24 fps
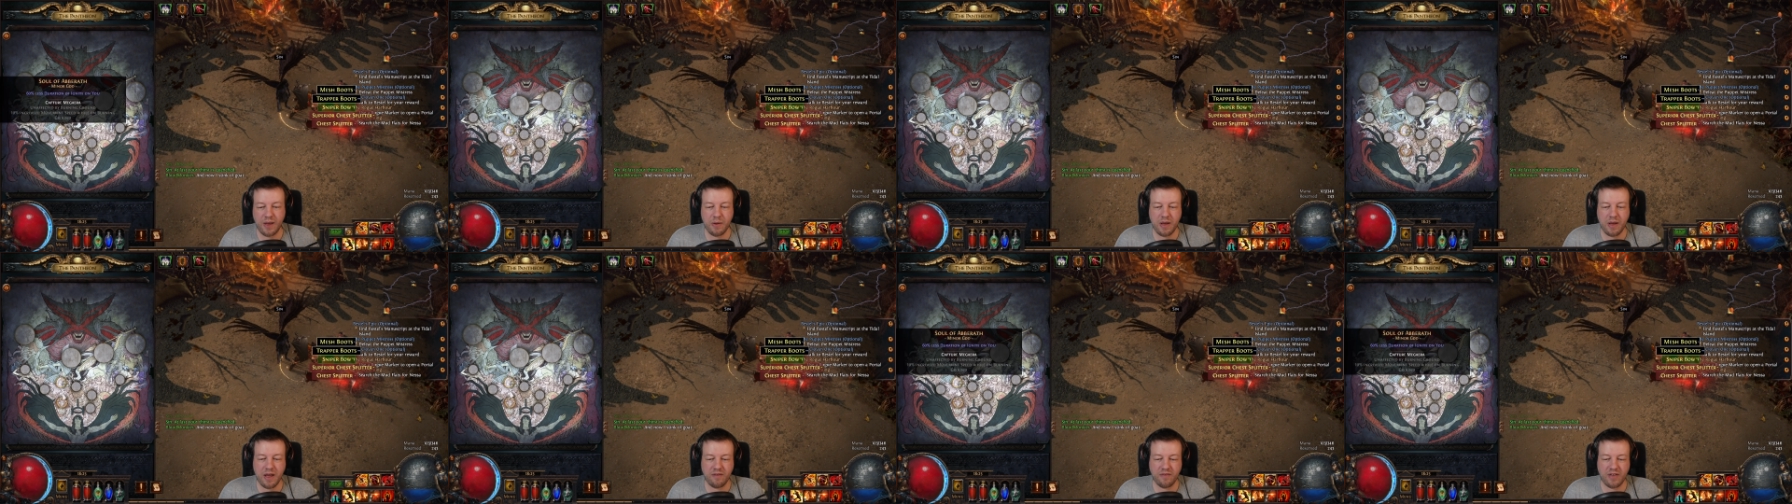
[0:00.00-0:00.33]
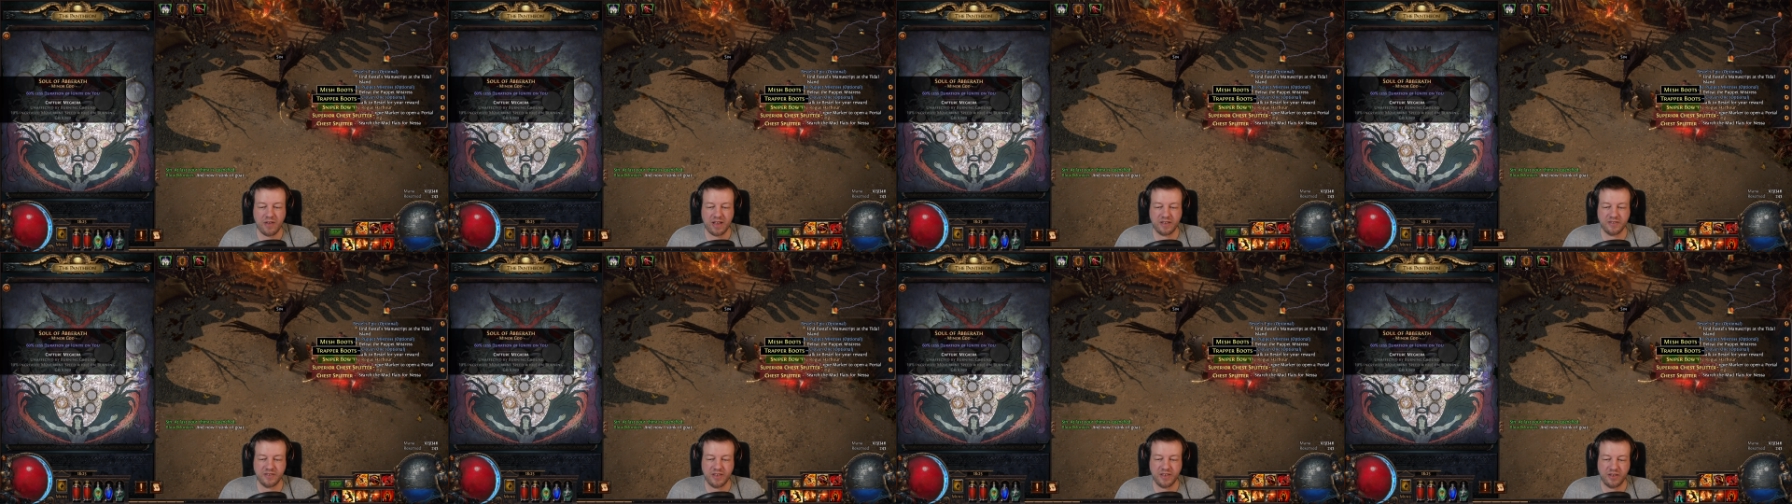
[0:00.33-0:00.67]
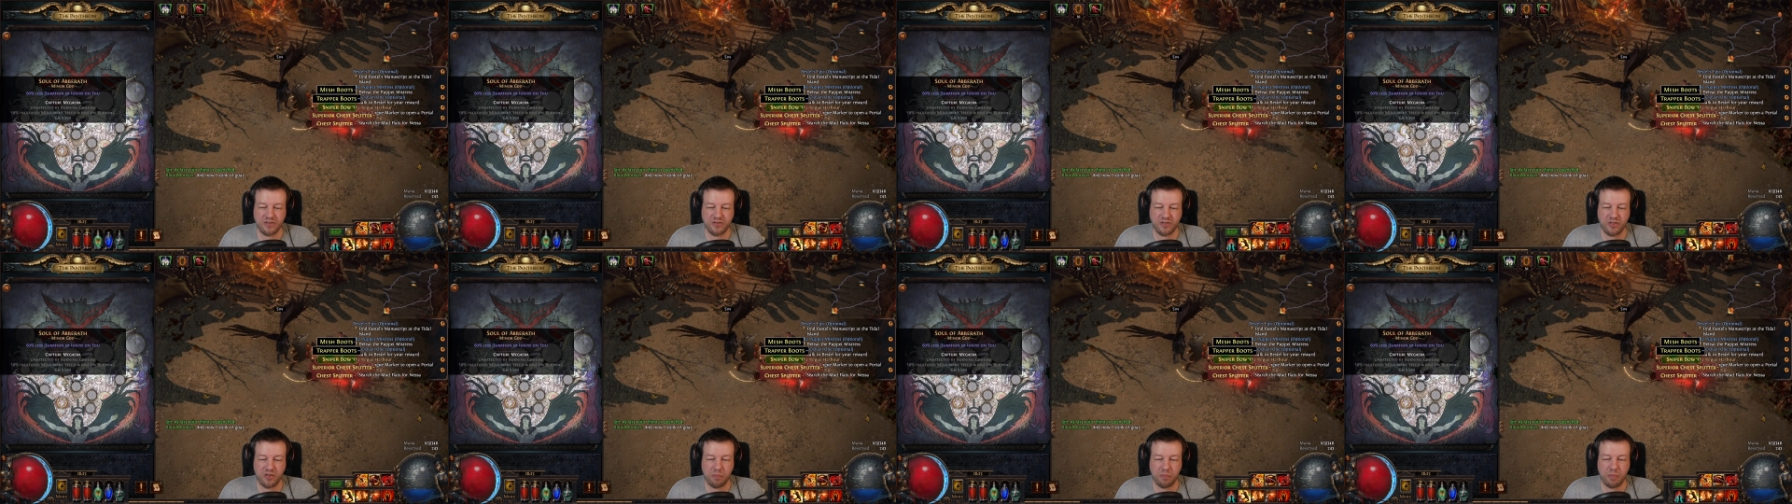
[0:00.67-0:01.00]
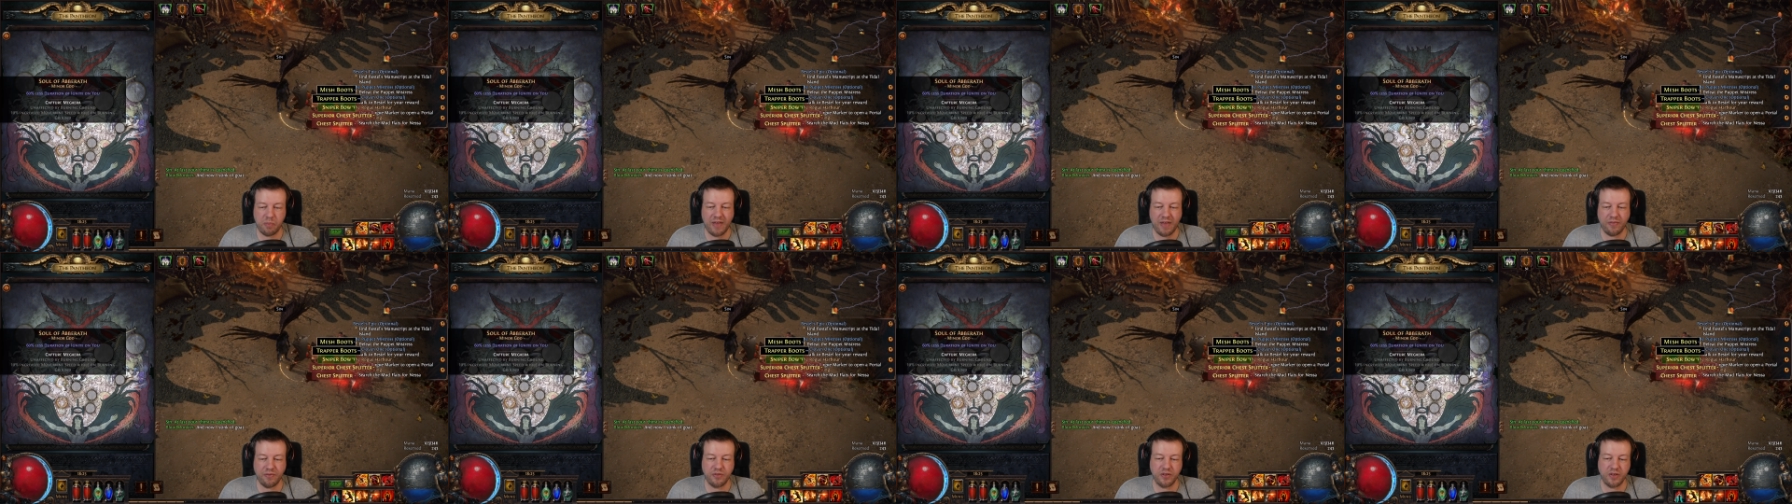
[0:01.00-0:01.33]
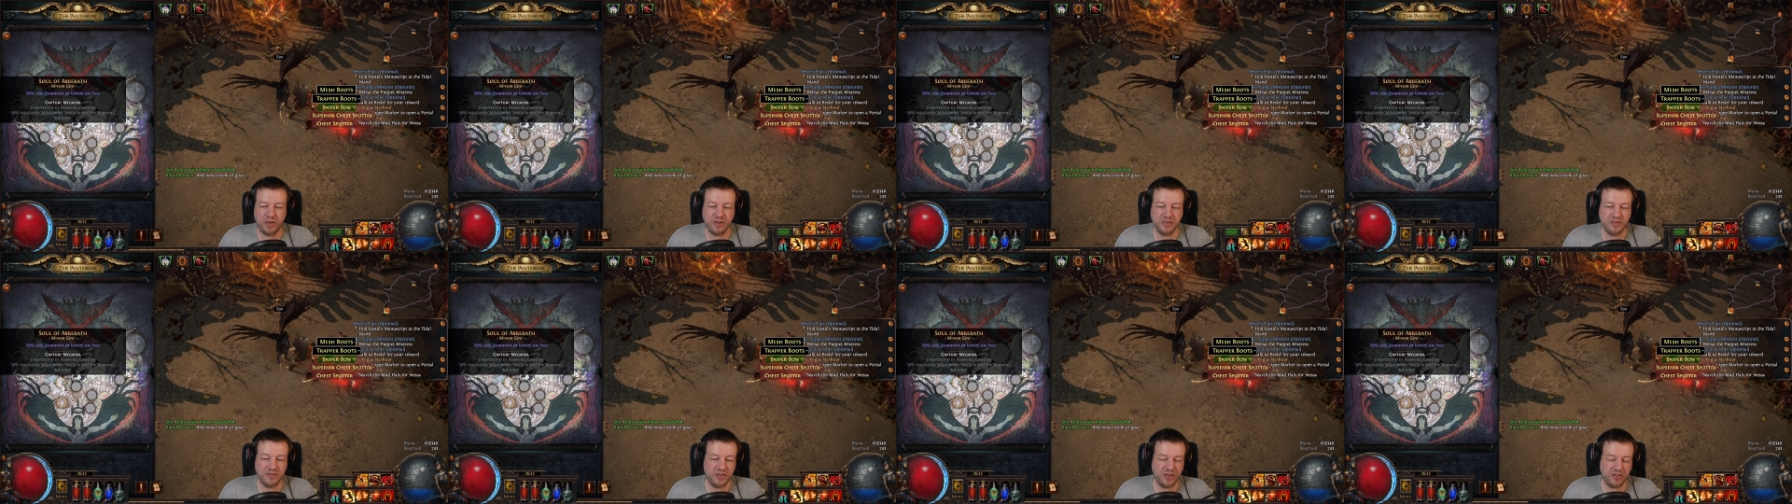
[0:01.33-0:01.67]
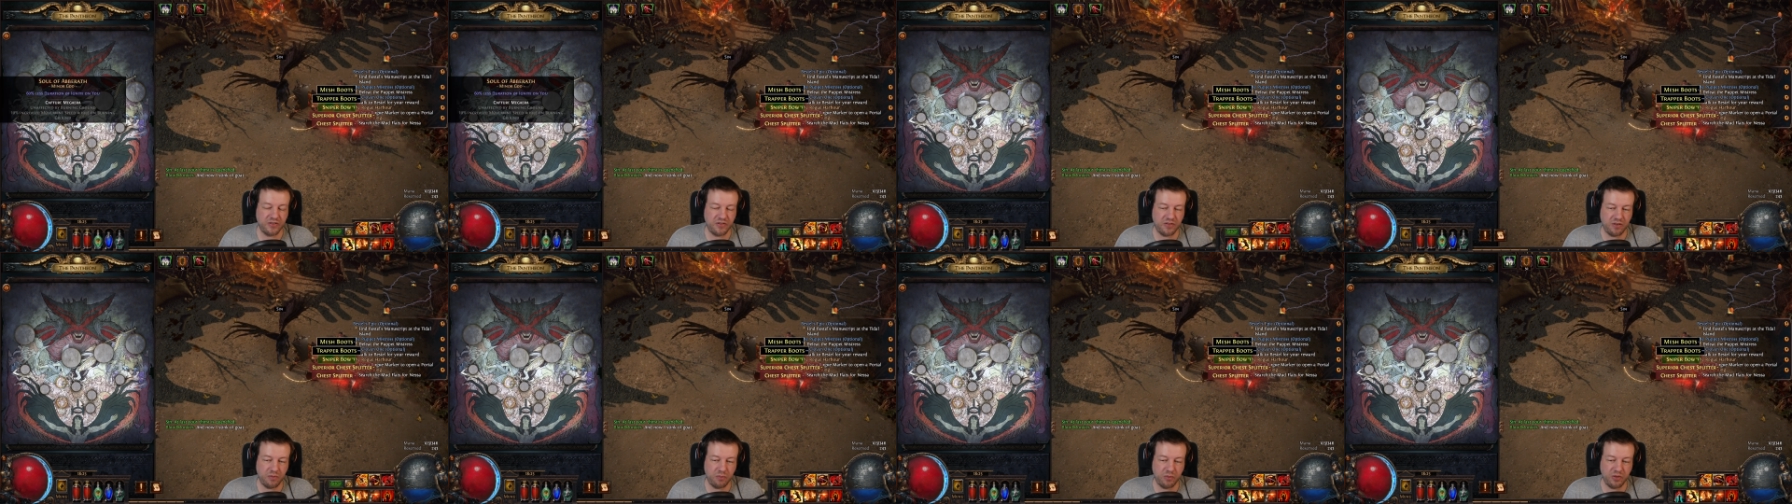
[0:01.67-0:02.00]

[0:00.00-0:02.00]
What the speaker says: have access to the Pantheon system,